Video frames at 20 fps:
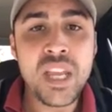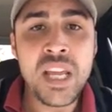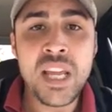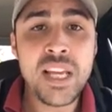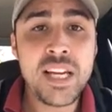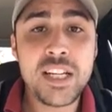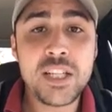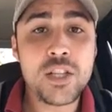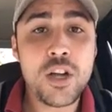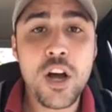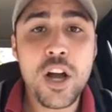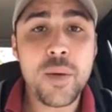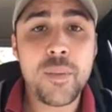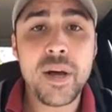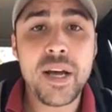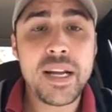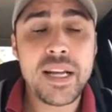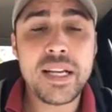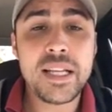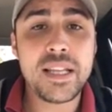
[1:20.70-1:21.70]
He didn't talk
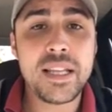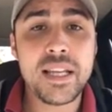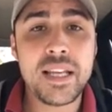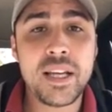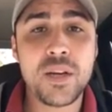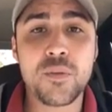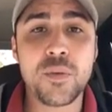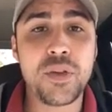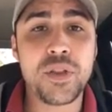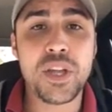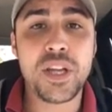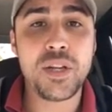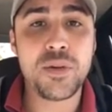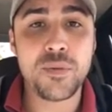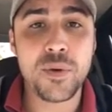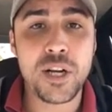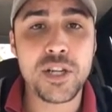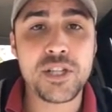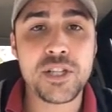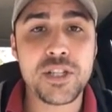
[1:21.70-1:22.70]
about anything with any
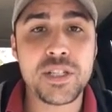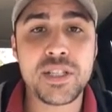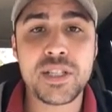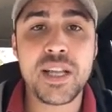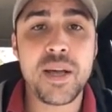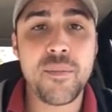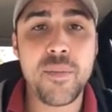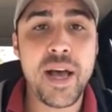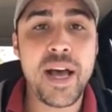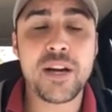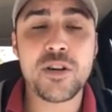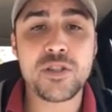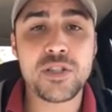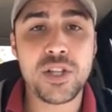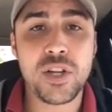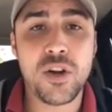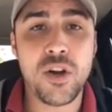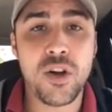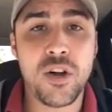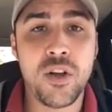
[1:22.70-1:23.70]
Russians that
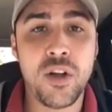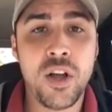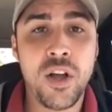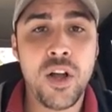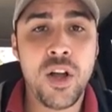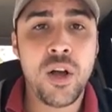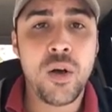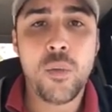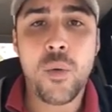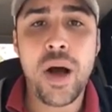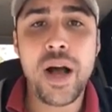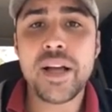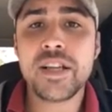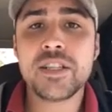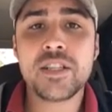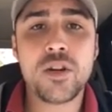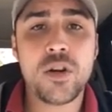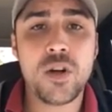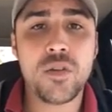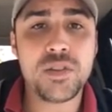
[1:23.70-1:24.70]
matters at all. Why
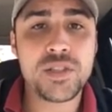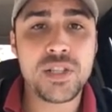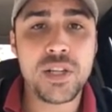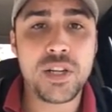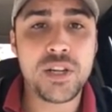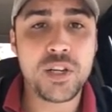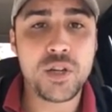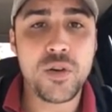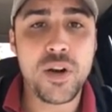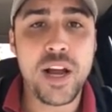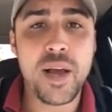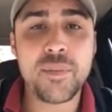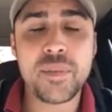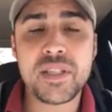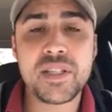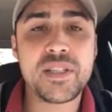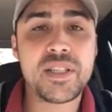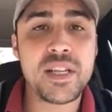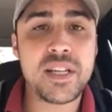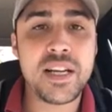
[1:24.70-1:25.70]
is it all of a sudden a crime
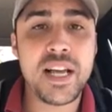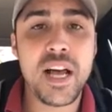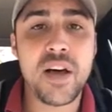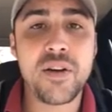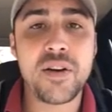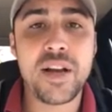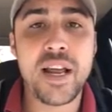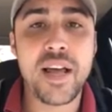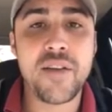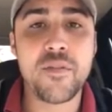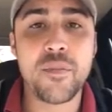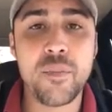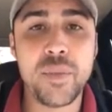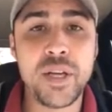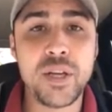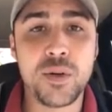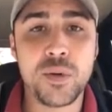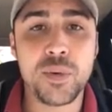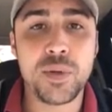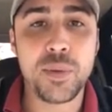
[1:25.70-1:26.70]
to sit down and have a
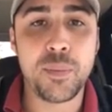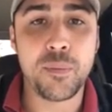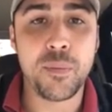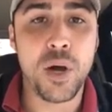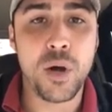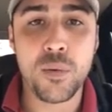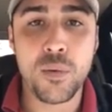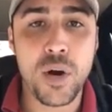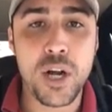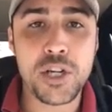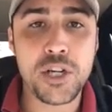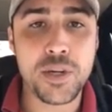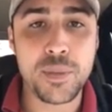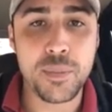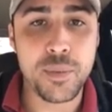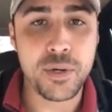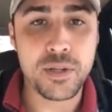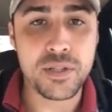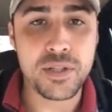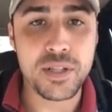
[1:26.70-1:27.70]
meal with a
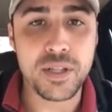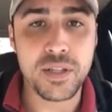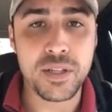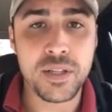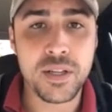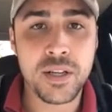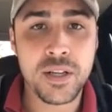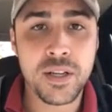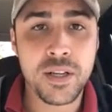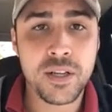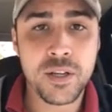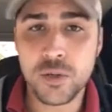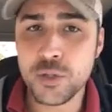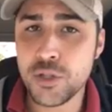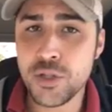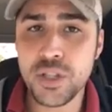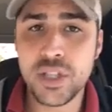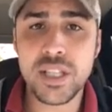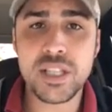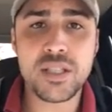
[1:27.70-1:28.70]
Russian person?
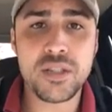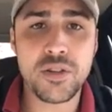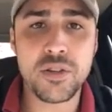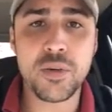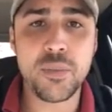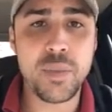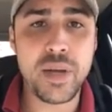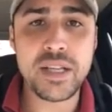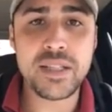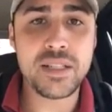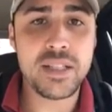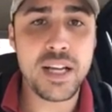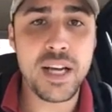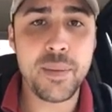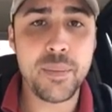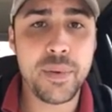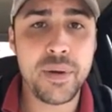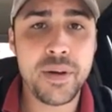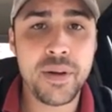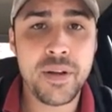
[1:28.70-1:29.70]
Don't you think it's a little messed
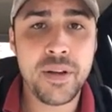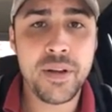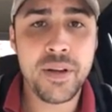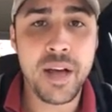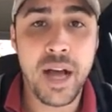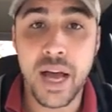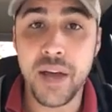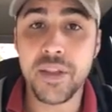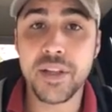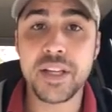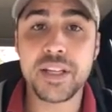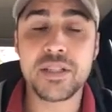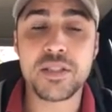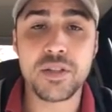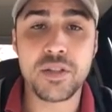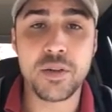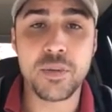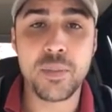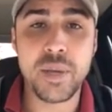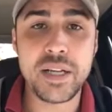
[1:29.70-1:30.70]
up? I think it's a
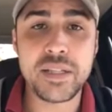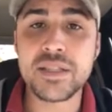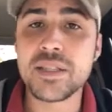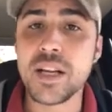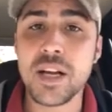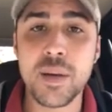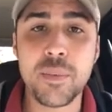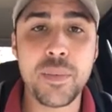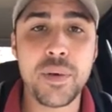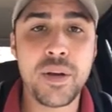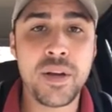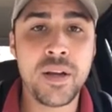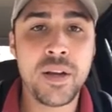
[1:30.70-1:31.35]
little messed up.